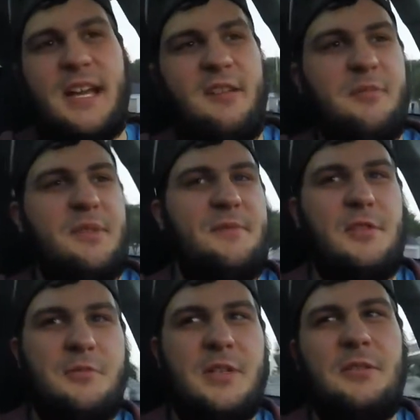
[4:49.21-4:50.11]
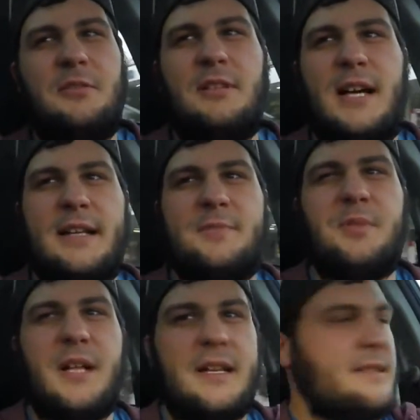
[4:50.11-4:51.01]
I haven't been filming a whole lot,
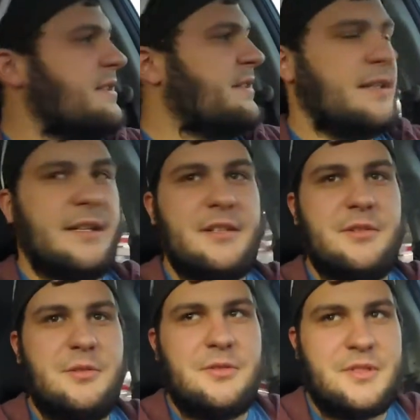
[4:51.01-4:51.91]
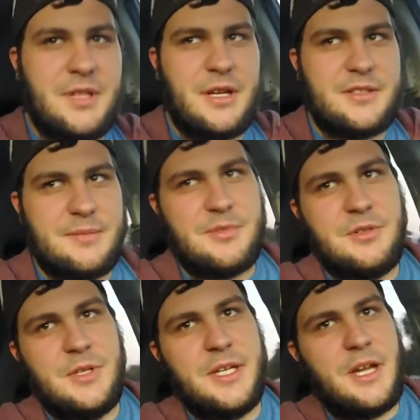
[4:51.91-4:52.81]
but I did uh, do uh, some
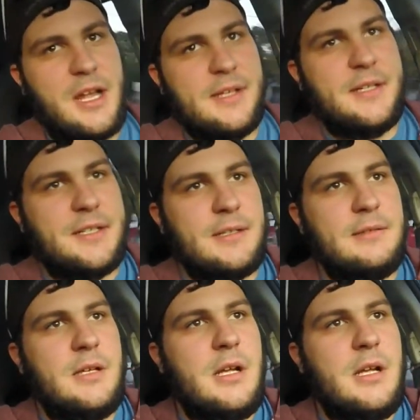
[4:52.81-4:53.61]
tuning on a, uh,